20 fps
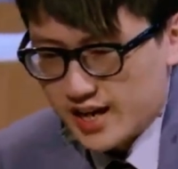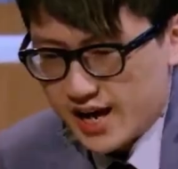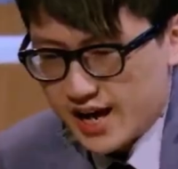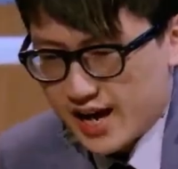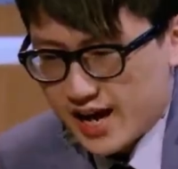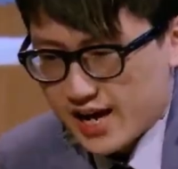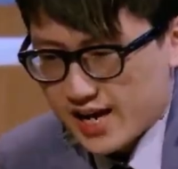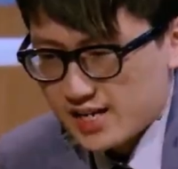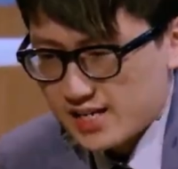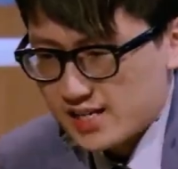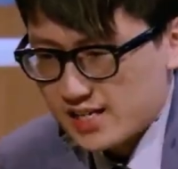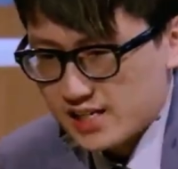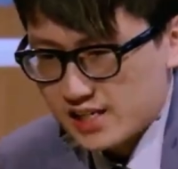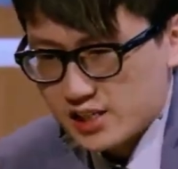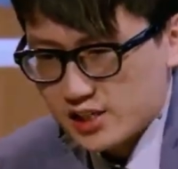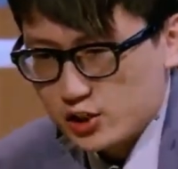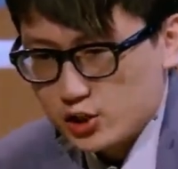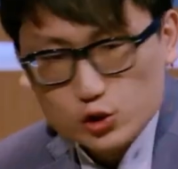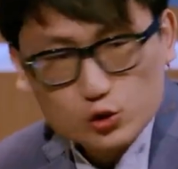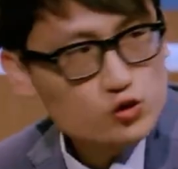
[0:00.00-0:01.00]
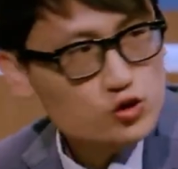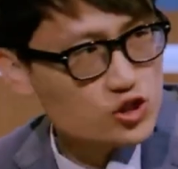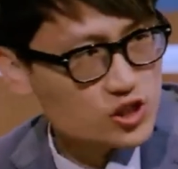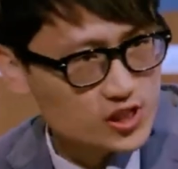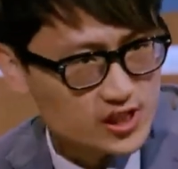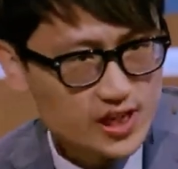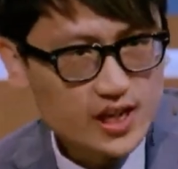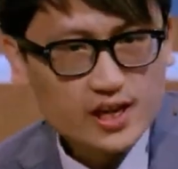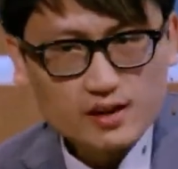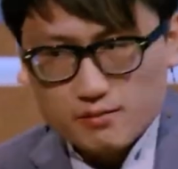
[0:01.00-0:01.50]
and the news
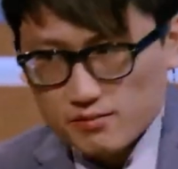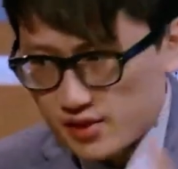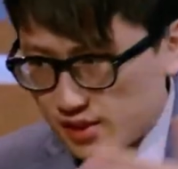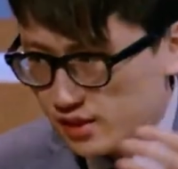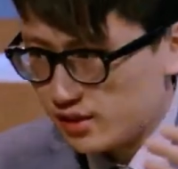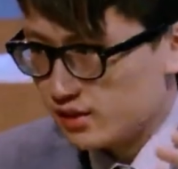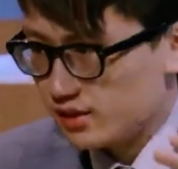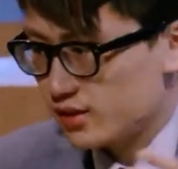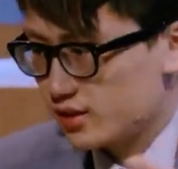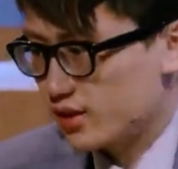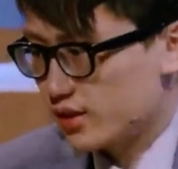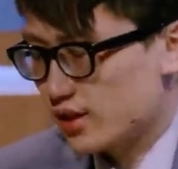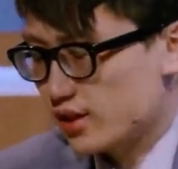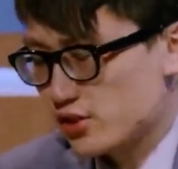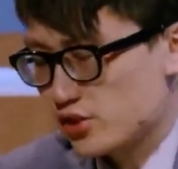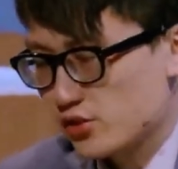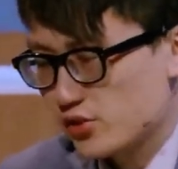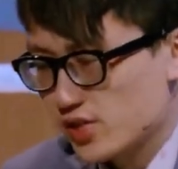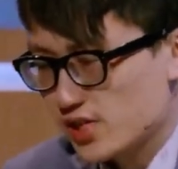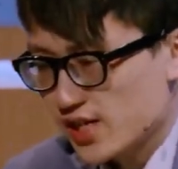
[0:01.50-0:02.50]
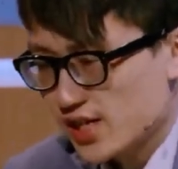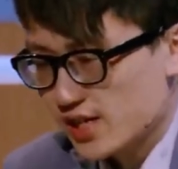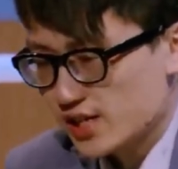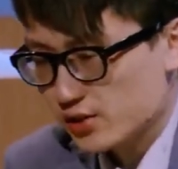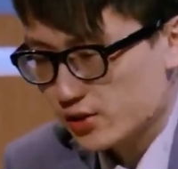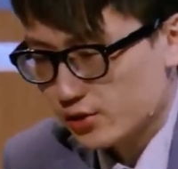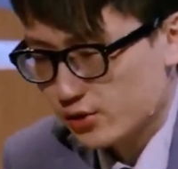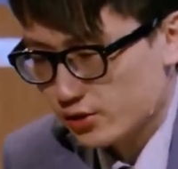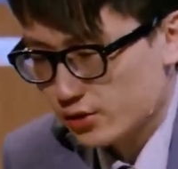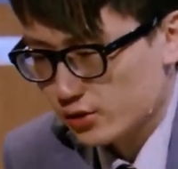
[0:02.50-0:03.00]
just came that, as you said,
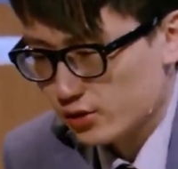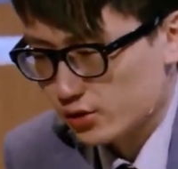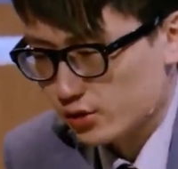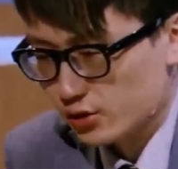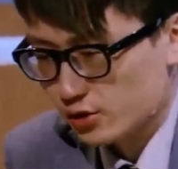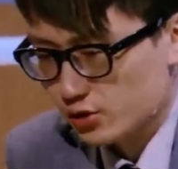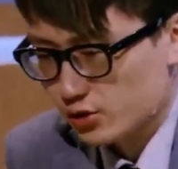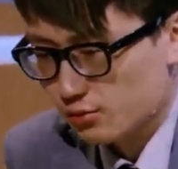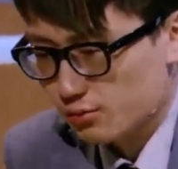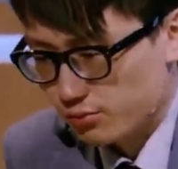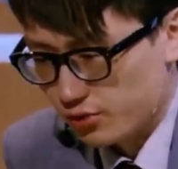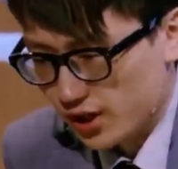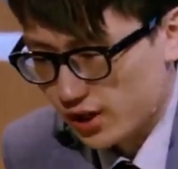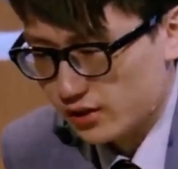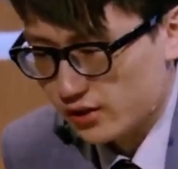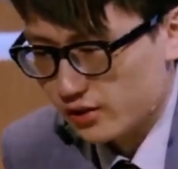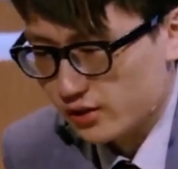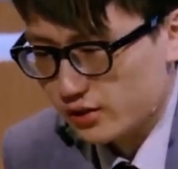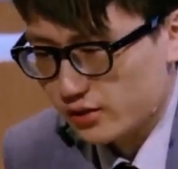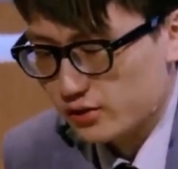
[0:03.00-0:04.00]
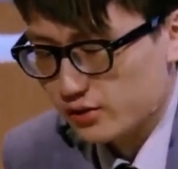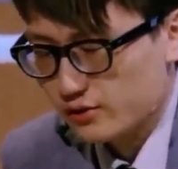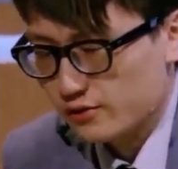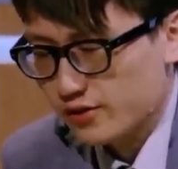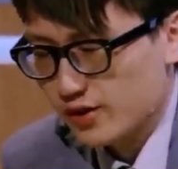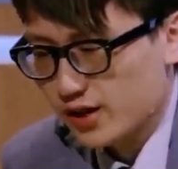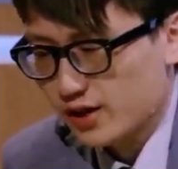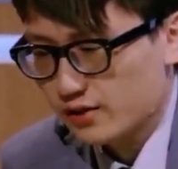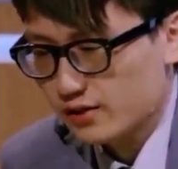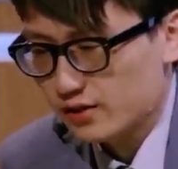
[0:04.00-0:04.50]
her brother and her
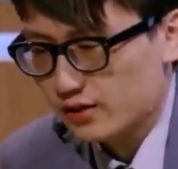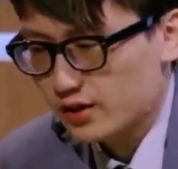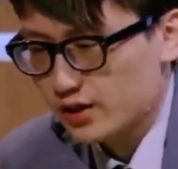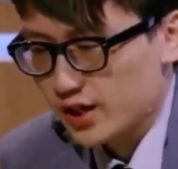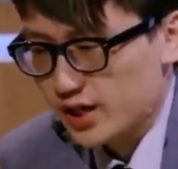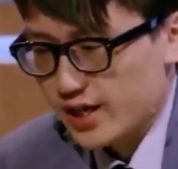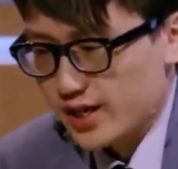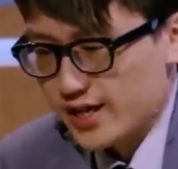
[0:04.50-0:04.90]
father